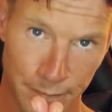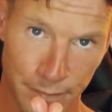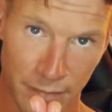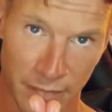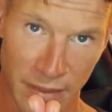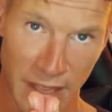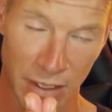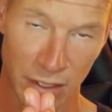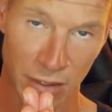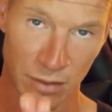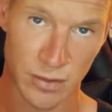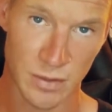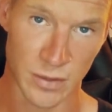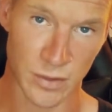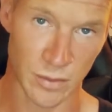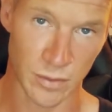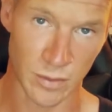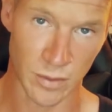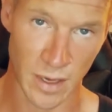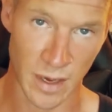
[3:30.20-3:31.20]
thank you
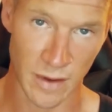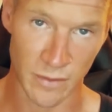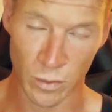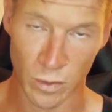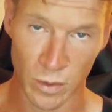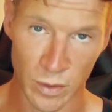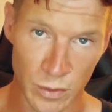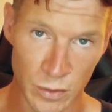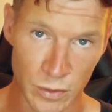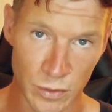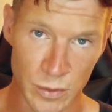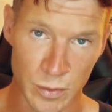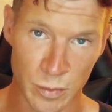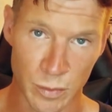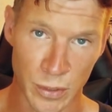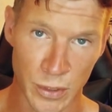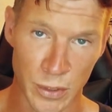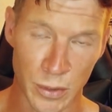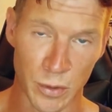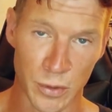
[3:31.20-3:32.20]
to everyone who's
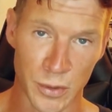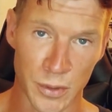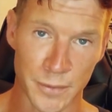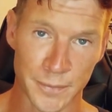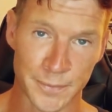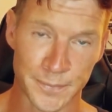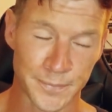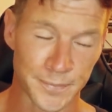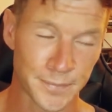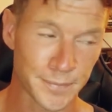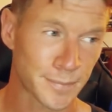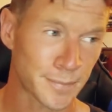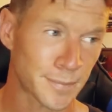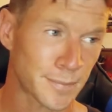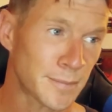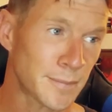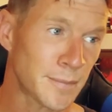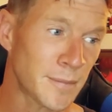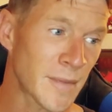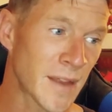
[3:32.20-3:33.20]
pre-ordered,
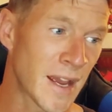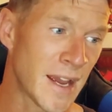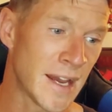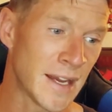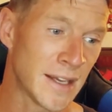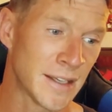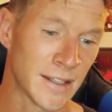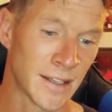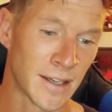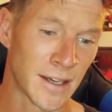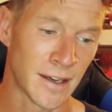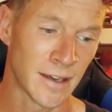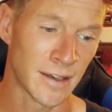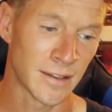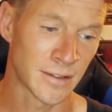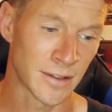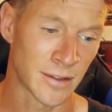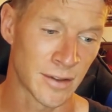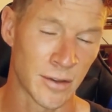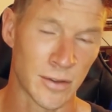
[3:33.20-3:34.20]
and
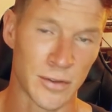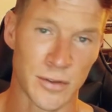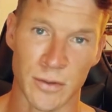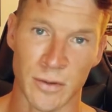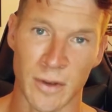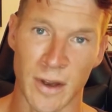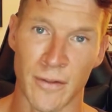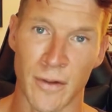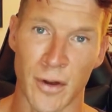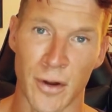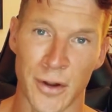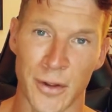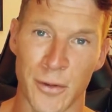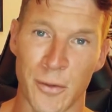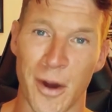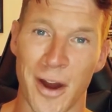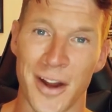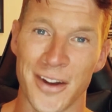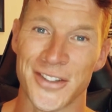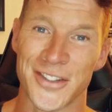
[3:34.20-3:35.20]
uh, to those who have already
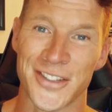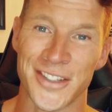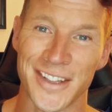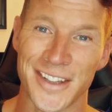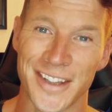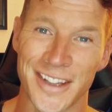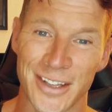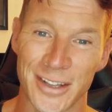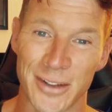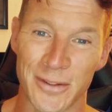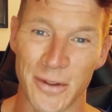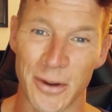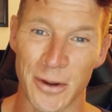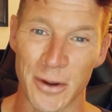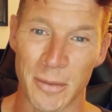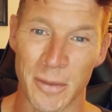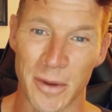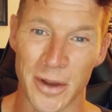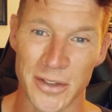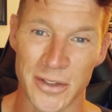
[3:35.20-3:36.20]
watched it. Thank you
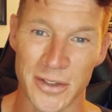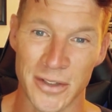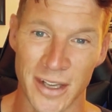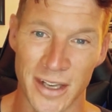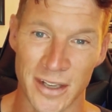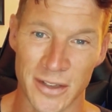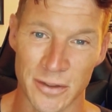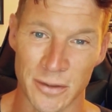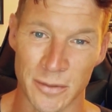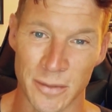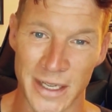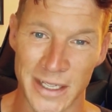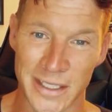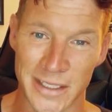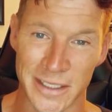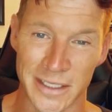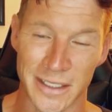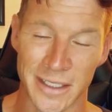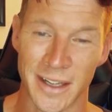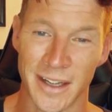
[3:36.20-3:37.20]
very much. You guys are
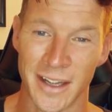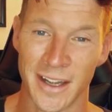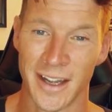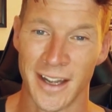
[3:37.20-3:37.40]
amazing.